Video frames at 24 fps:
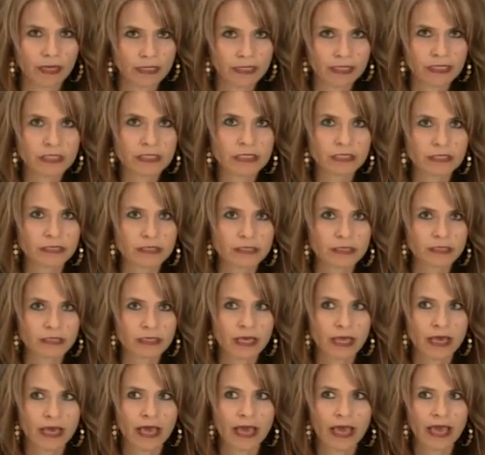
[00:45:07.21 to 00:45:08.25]
a distance
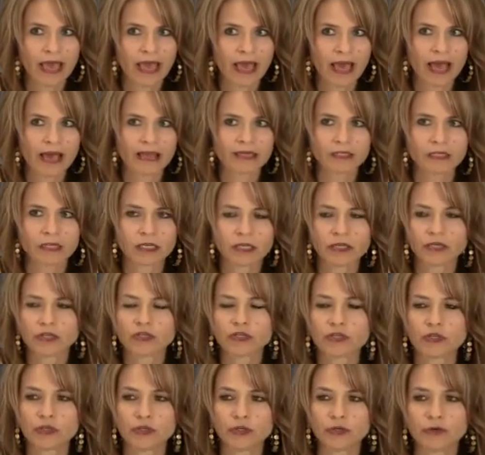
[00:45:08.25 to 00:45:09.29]
and
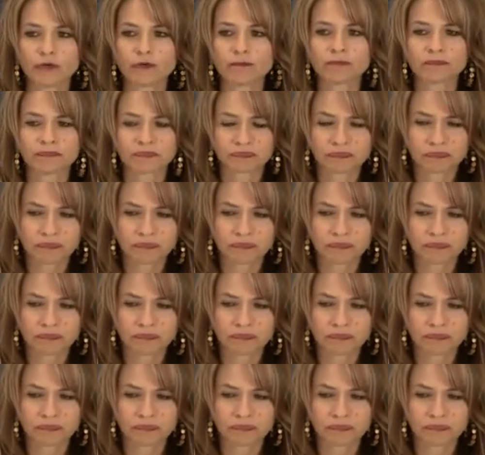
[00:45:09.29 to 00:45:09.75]
to